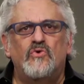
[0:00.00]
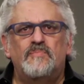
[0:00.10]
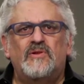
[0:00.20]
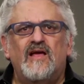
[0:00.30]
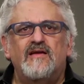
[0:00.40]
we
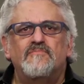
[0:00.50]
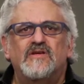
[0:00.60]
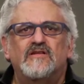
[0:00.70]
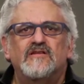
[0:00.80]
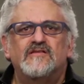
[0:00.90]
play
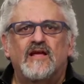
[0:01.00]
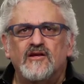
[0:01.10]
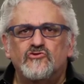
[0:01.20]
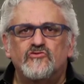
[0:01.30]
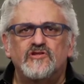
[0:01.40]
Amelia's
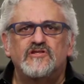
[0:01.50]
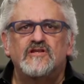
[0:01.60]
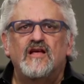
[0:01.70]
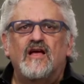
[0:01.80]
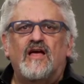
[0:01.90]
entrance
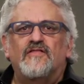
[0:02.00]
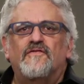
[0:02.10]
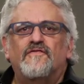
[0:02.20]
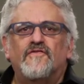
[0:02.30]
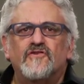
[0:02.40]
and the
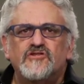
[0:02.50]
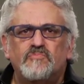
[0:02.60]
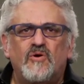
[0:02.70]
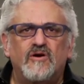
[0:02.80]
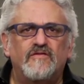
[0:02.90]
first
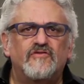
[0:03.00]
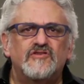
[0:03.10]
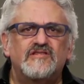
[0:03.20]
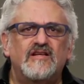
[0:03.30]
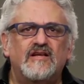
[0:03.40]
part of her
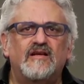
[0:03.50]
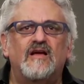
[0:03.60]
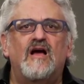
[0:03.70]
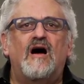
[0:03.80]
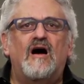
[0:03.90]
sitting
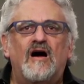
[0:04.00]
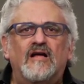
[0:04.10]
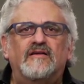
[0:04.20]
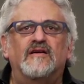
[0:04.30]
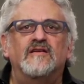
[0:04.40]

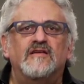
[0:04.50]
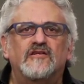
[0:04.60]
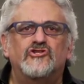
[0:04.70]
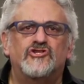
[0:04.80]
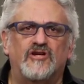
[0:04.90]
on
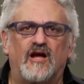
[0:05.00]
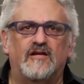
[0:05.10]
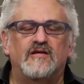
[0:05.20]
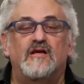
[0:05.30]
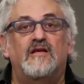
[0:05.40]
Anil's
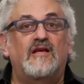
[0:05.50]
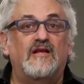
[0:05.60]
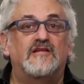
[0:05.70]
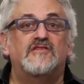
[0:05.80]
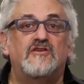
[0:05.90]
shot. He
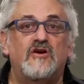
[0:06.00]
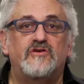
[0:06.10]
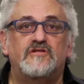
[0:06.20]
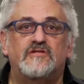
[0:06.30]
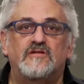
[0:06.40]
doesn't
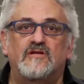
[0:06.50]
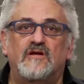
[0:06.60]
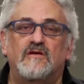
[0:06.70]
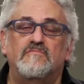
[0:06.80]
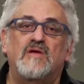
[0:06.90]
notice,
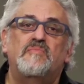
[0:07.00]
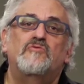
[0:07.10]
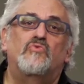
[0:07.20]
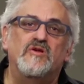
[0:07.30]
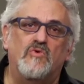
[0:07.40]
maybe
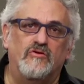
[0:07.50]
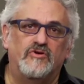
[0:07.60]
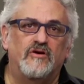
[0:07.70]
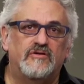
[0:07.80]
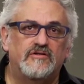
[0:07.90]
we won't
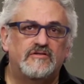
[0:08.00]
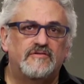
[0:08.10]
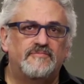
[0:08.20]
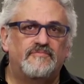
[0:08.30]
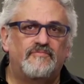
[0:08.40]
notice.